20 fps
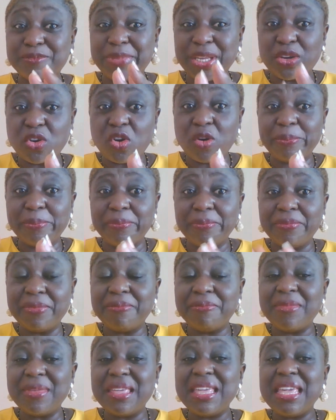become
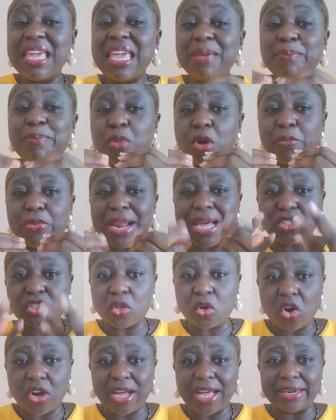a popular
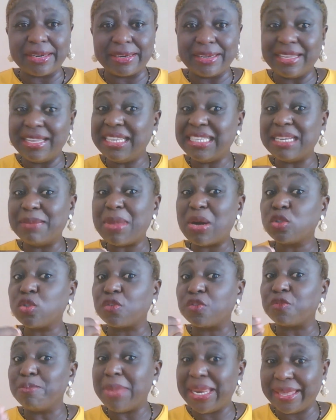slogan in the mouth of
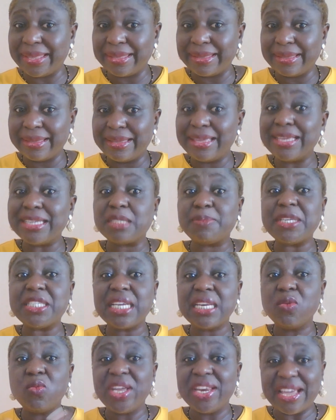many,
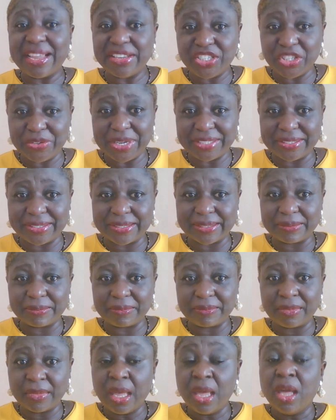especially we Nigerians.
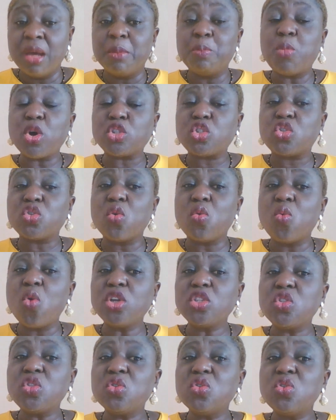But
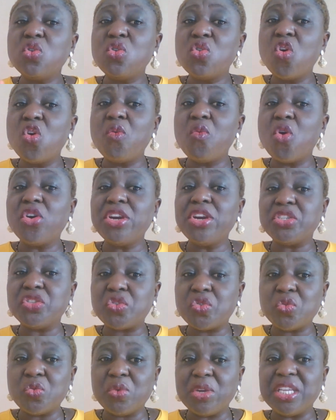what no one is
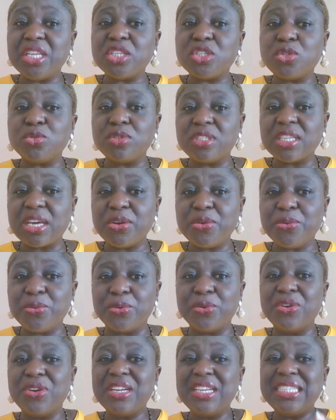doing is to tell you
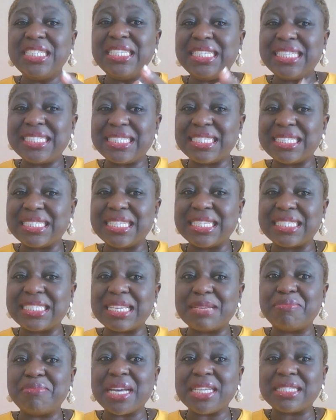this is the
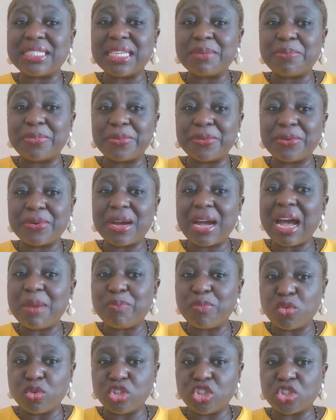step by step
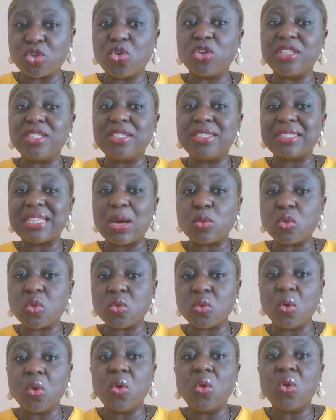approach, or this is how
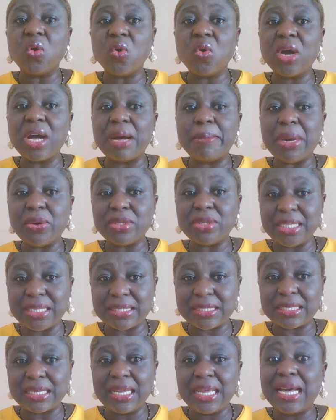to go about this.
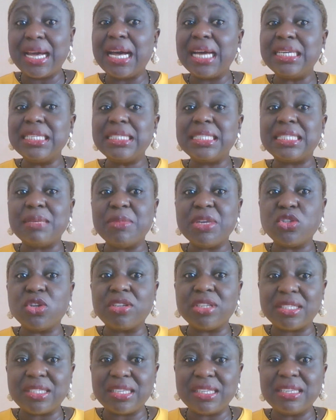And this is the major
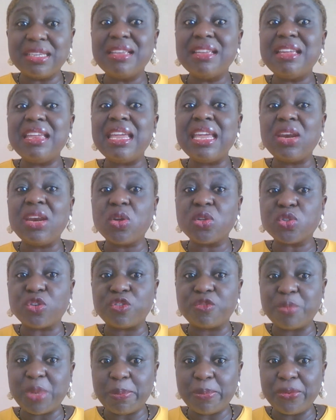reason a lot
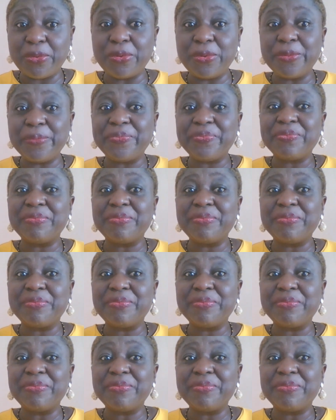of people